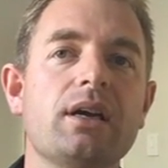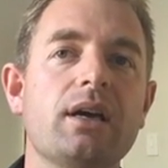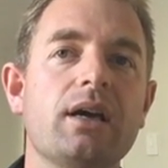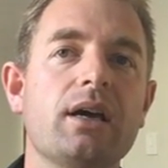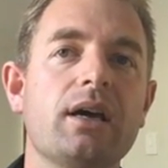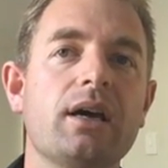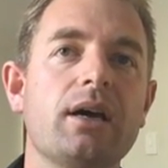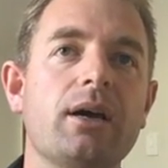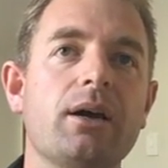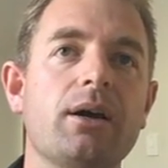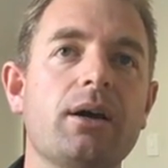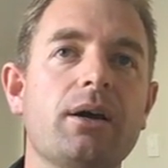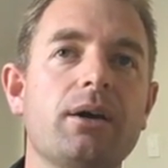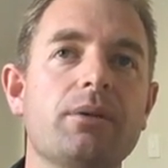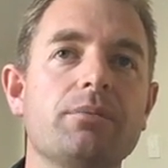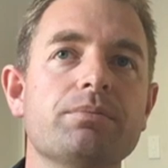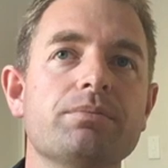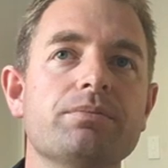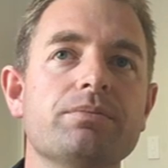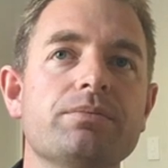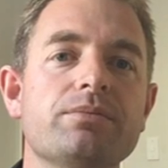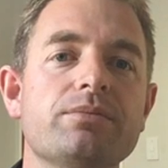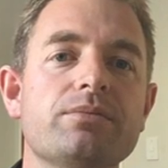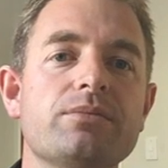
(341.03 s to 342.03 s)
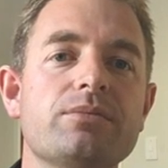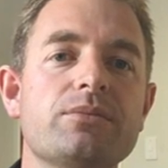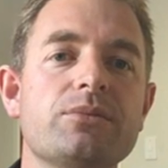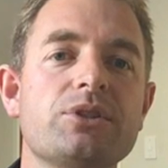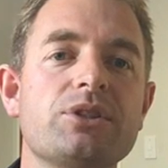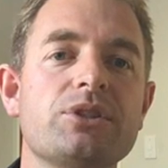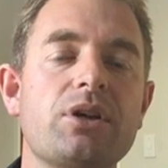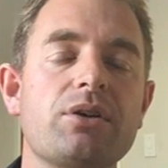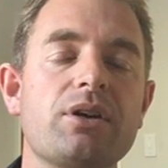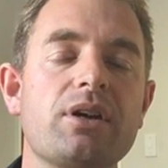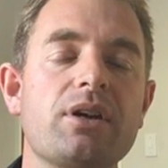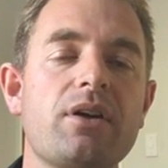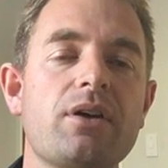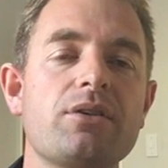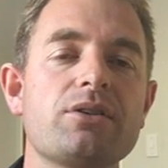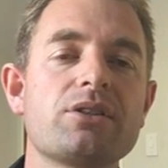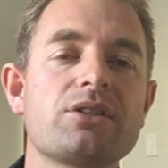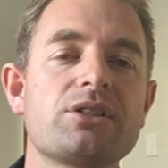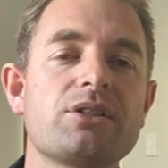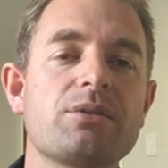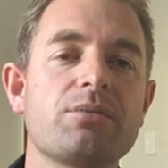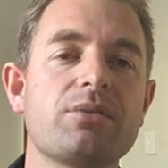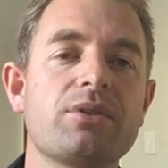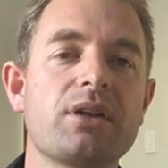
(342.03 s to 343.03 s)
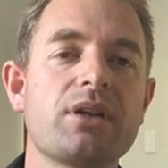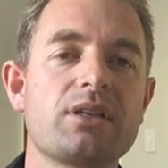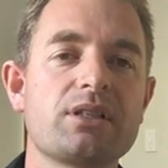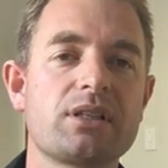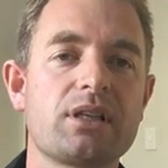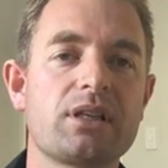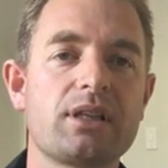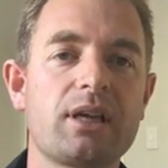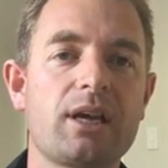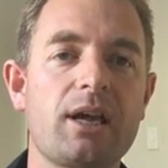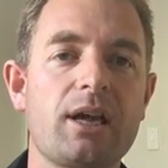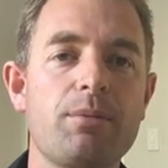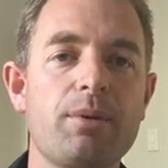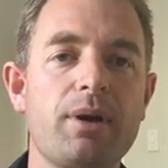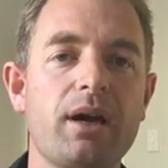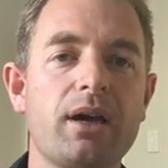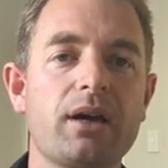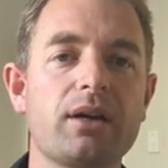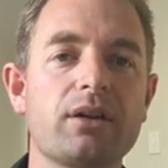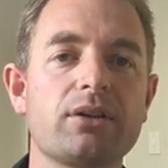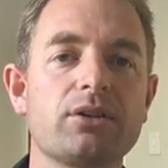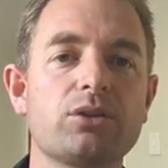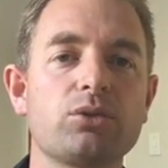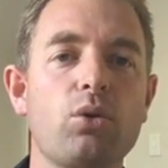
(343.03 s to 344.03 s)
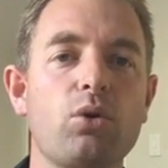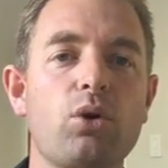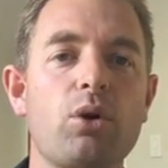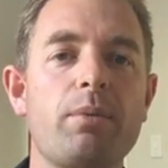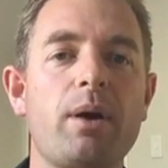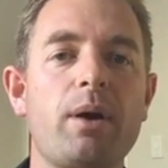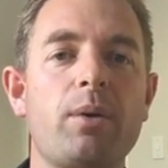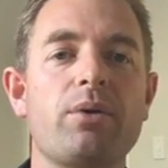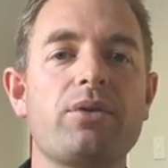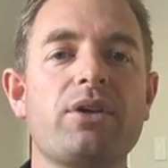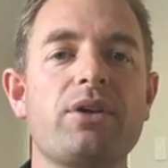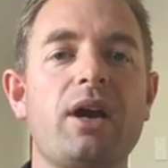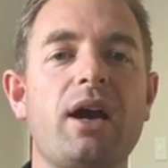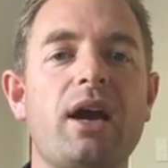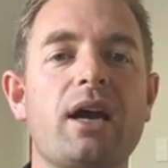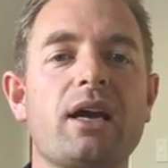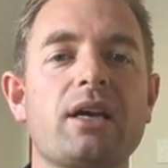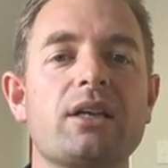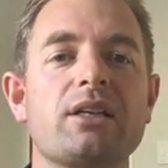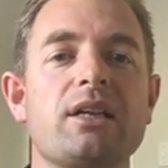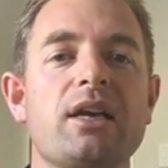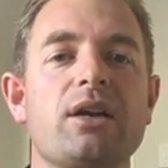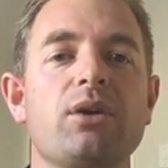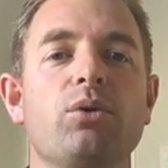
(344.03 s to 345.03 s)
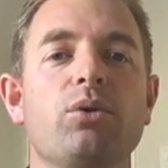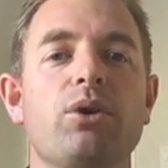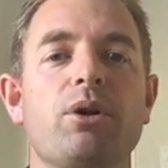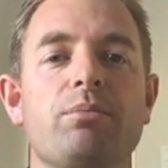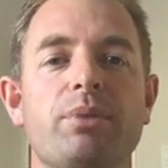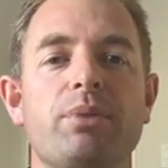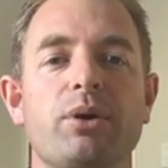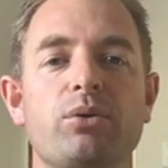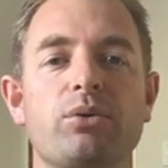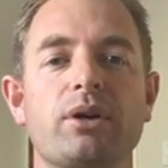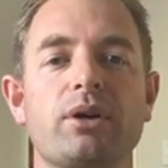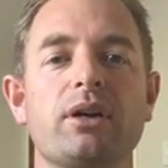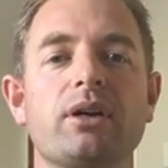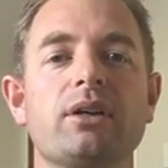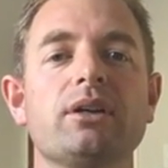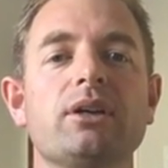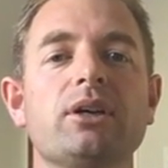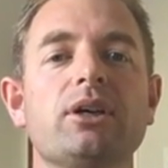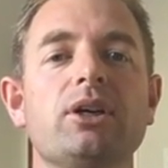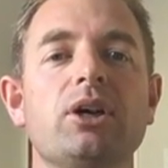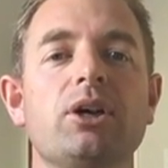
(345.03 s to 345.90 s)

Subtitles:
So yeah, those are some things to think about and talk about with your architect or your builder